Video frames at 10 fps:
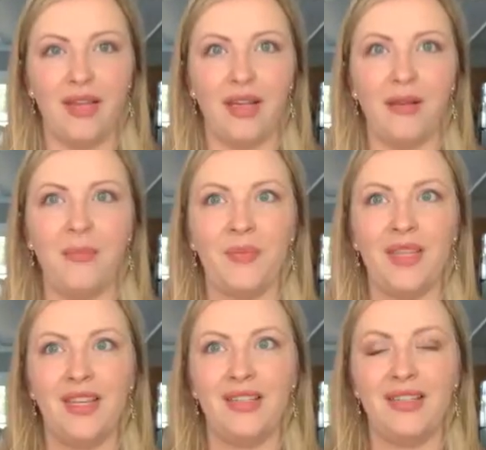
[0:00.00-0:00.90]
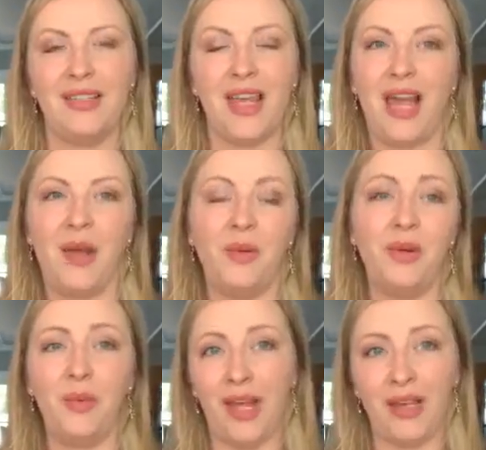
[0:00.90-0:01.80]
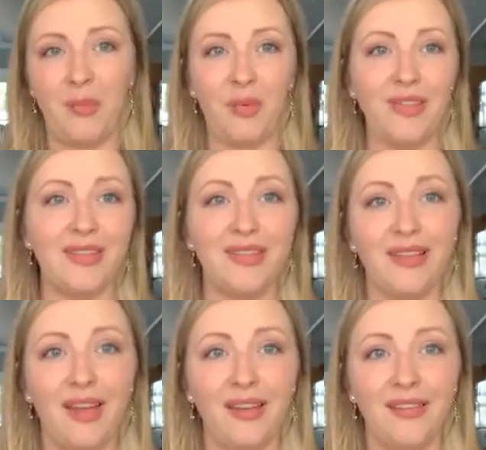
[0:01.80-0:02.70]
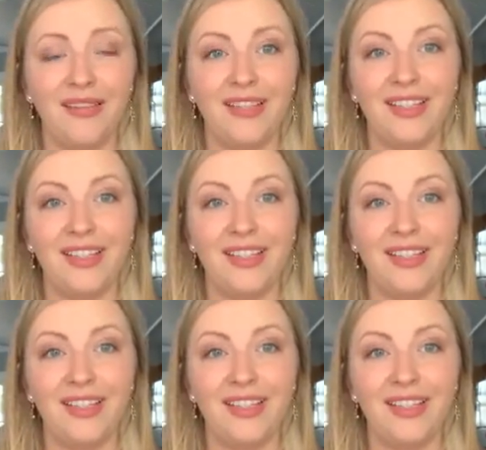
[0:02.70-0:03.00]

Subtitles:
Like to say, I want to wake up with the sun.